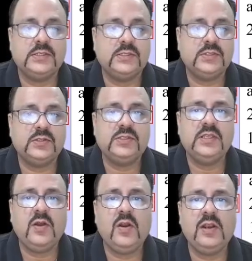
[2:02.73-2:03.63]
So these
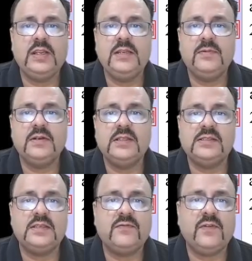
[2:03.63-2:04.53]
are all independent. These
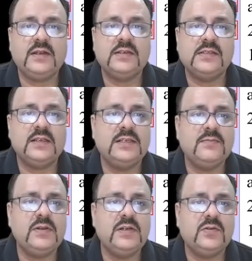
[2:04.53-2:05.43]
3 factors are
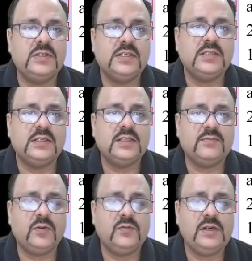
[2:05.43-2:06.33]
independent to each other, and the
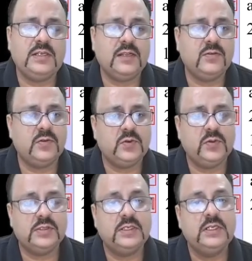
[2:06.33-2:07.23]
probability are known to
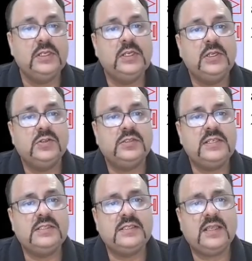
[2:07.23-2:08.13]
us. So since
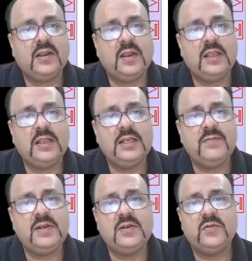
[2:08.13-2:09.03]
these are
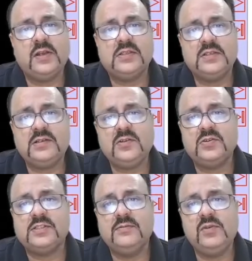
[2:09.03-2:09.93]
independent to us, in order to
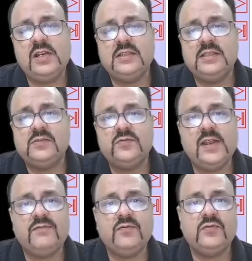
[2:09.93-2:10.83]
simulate this, we
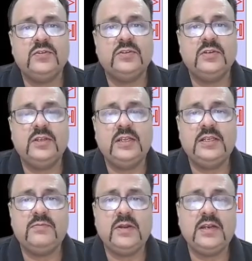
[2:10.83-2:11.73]
have to
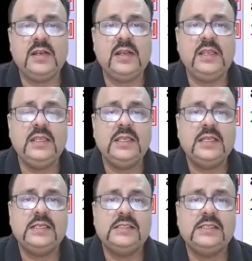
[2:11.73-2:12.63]
independently
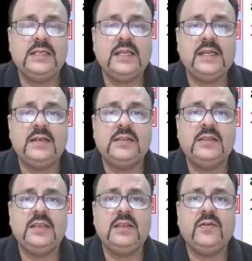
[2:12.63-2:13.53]
generate
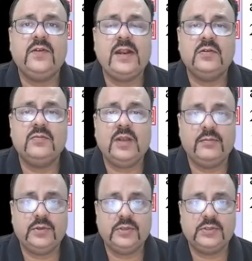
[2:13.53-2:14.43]
the random
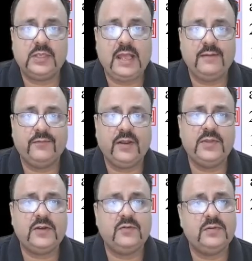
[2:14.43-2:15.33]
numbers, and from
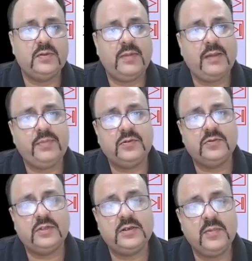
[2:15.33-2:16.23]
that we'll be mapping to
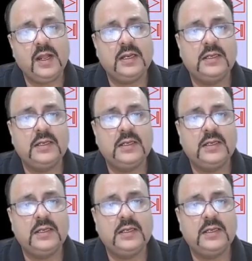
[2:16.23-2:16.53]
the demand